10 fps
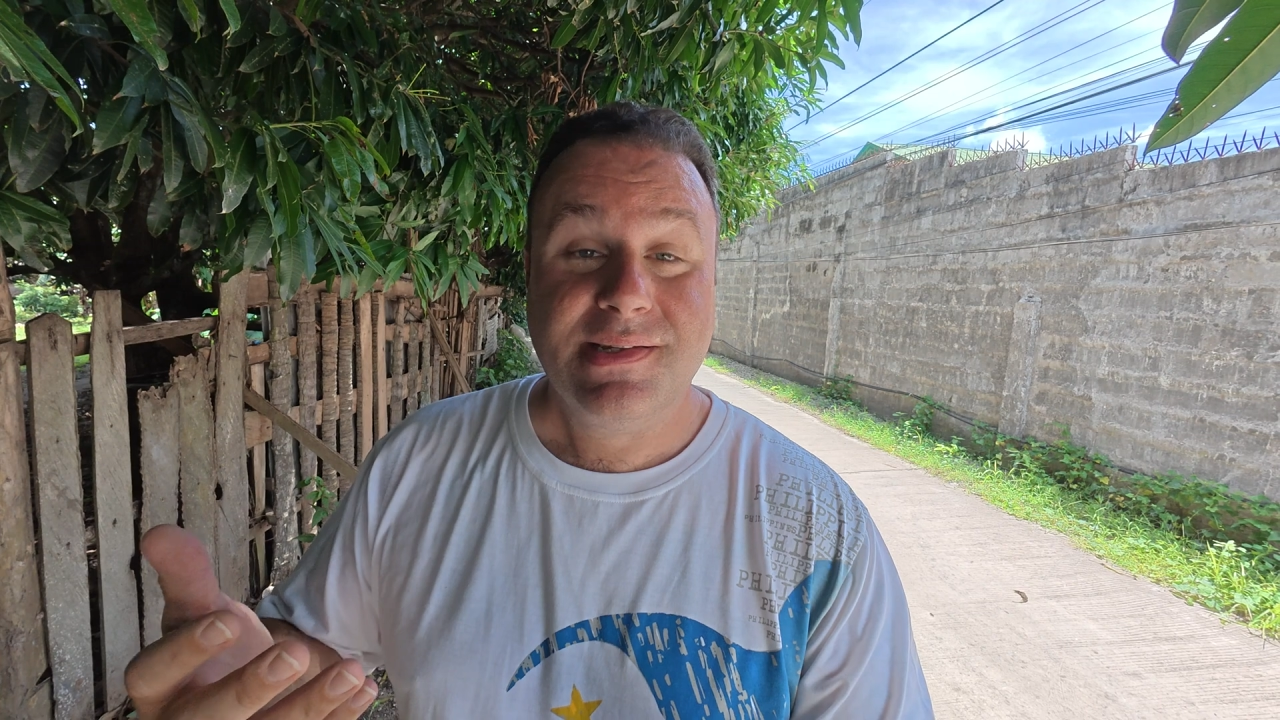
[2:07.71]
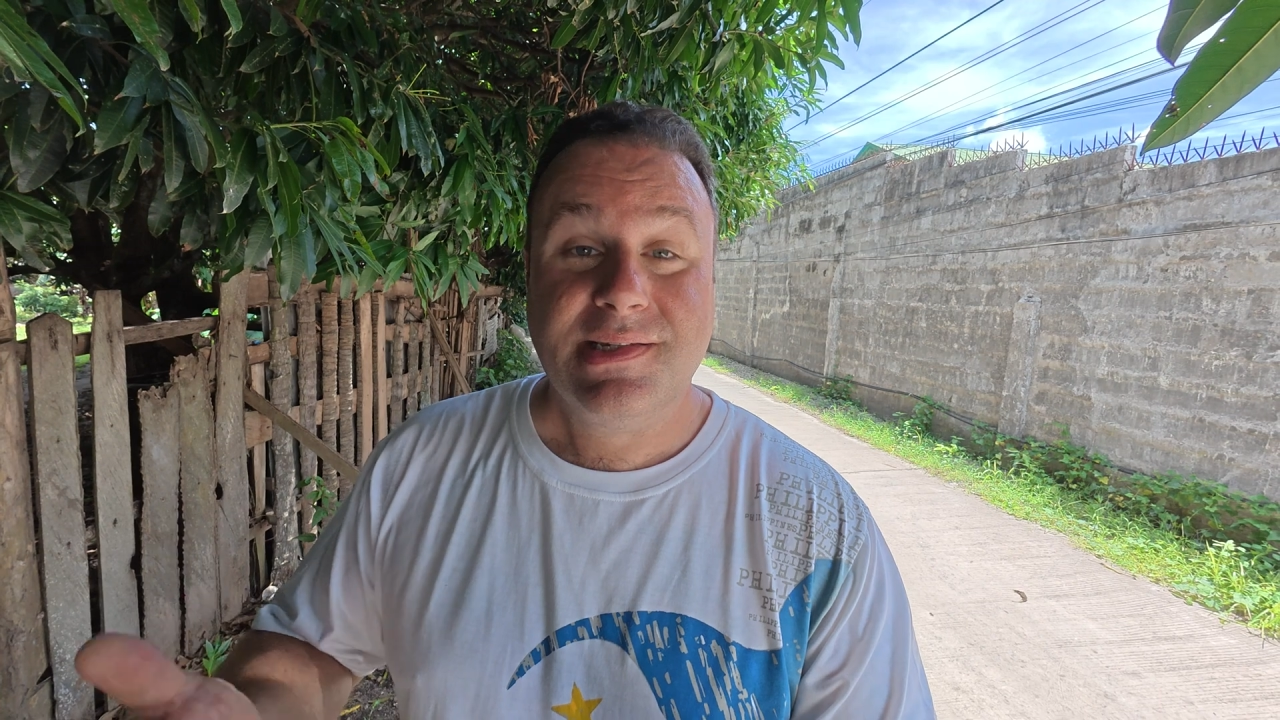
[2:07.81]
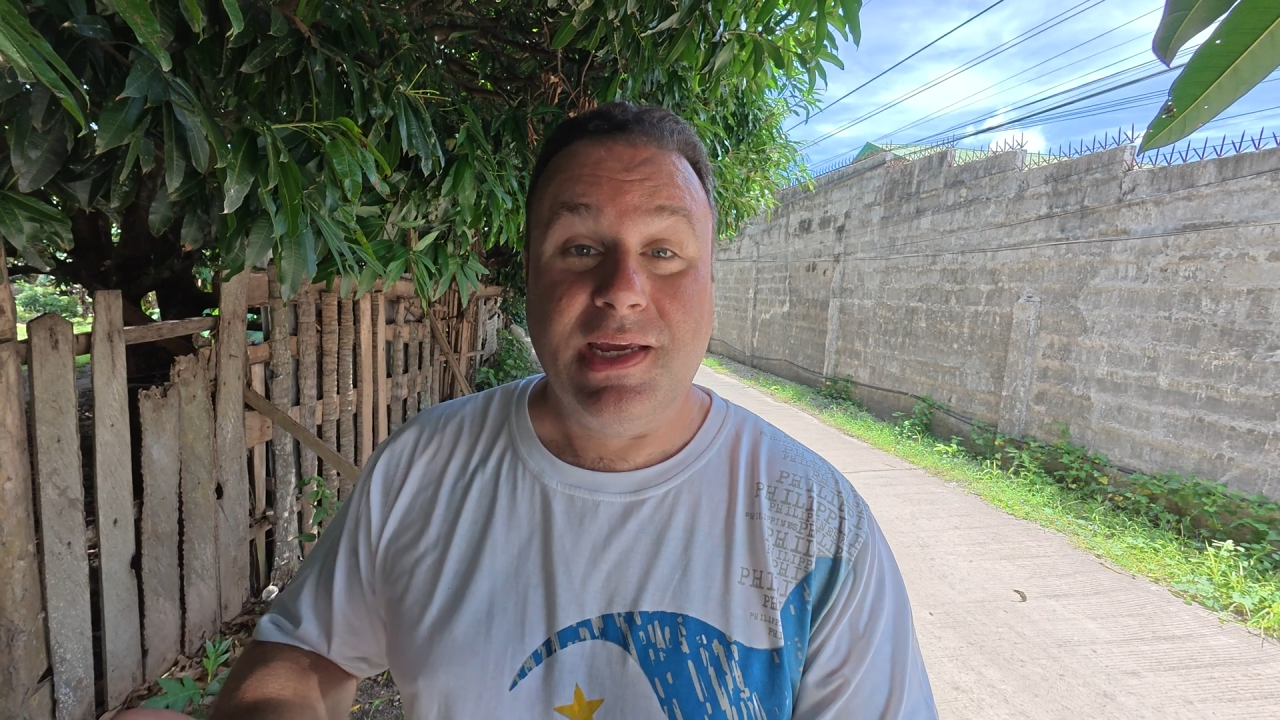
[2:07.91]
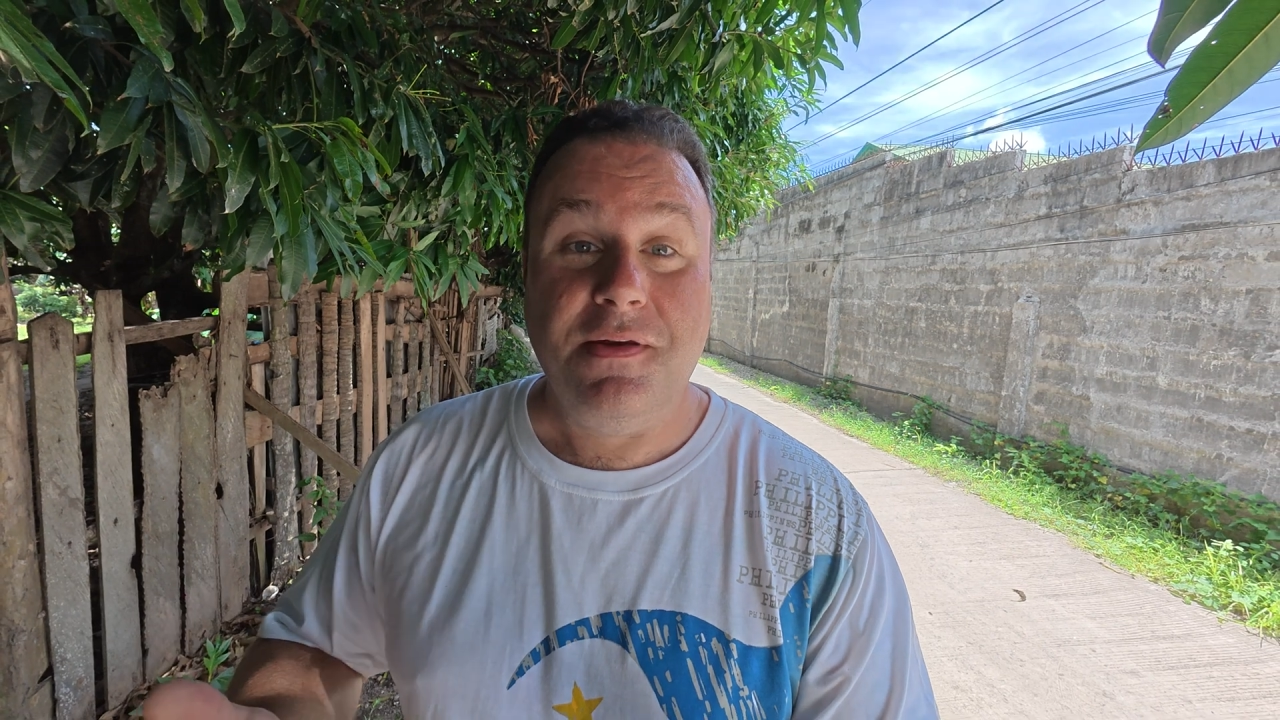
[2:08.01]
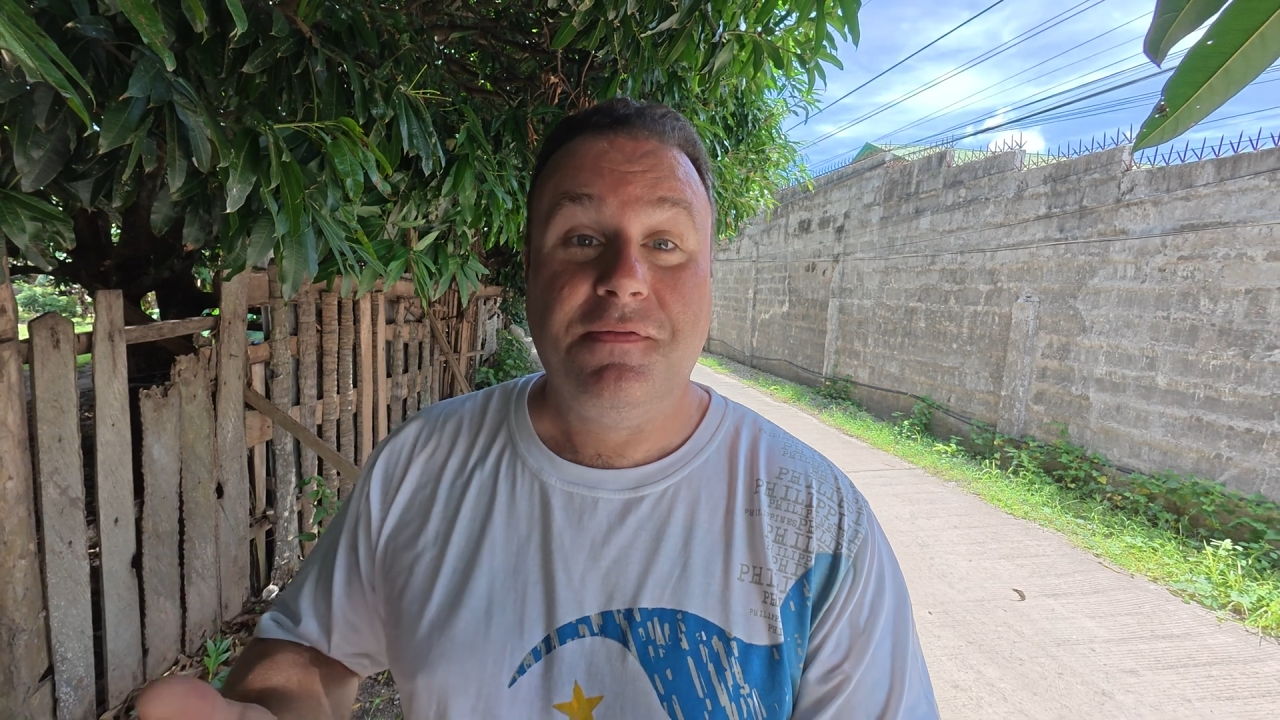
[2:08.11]

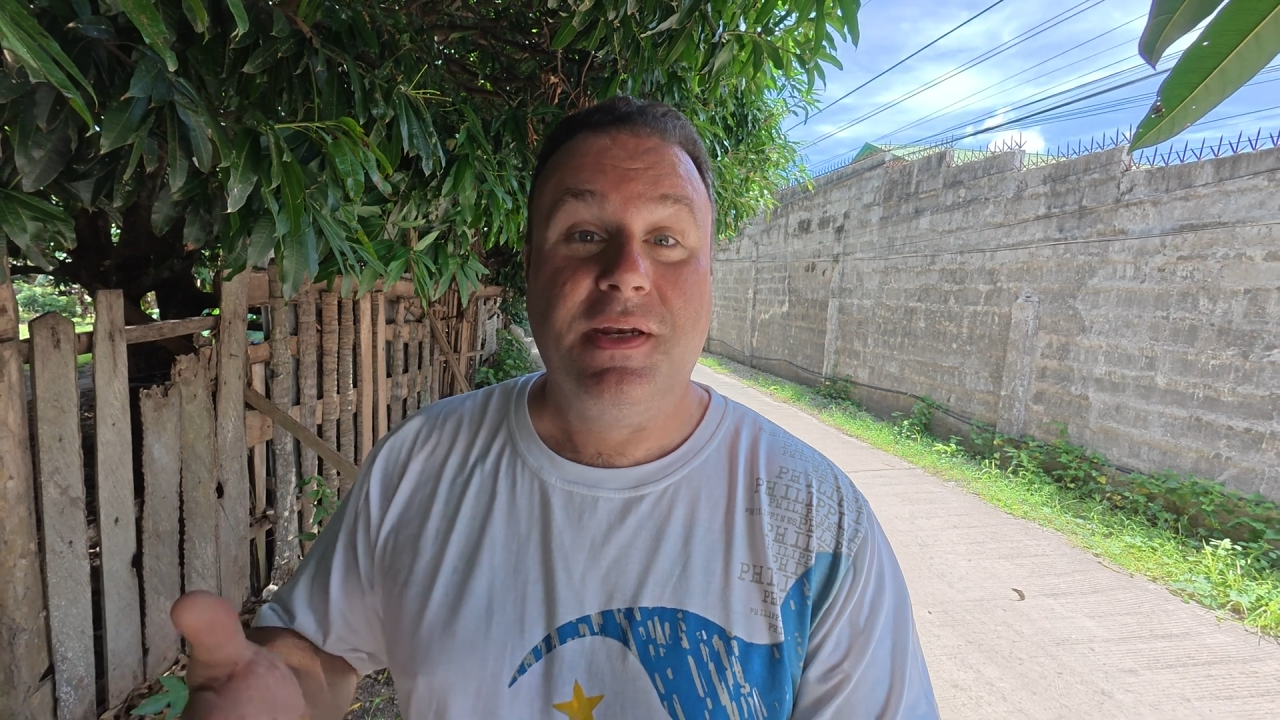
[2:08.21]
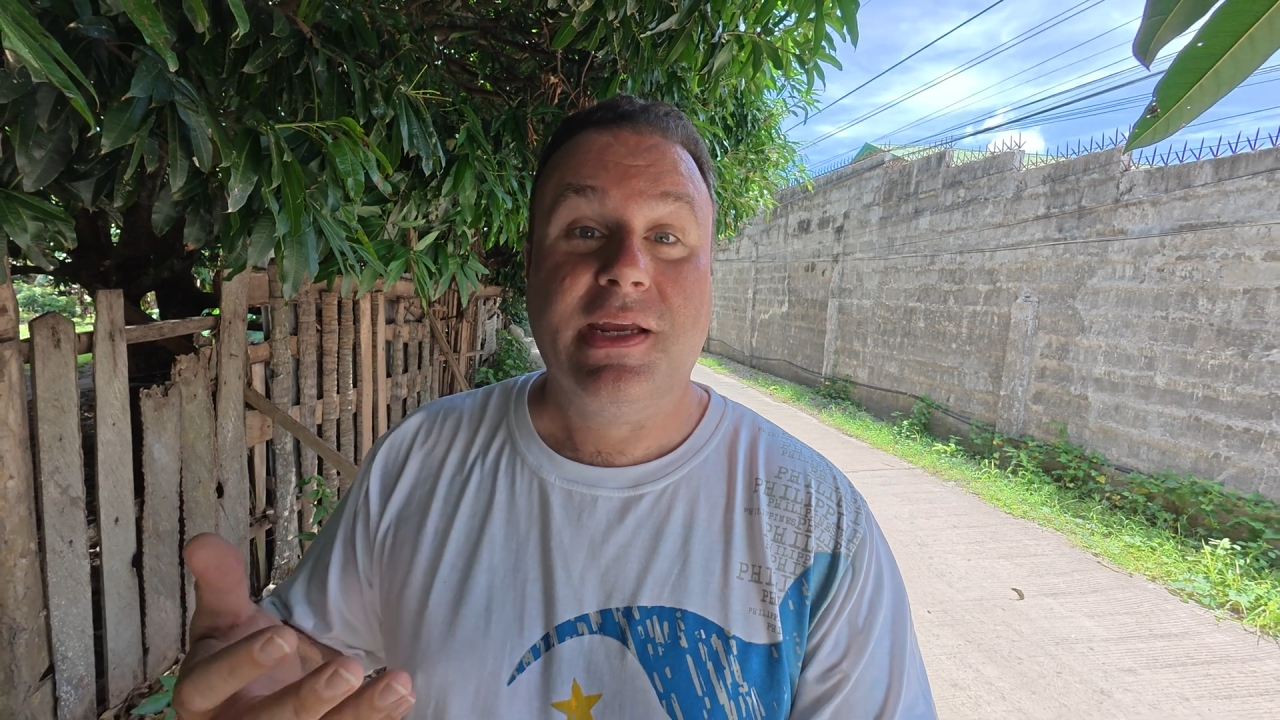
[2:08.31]
safe and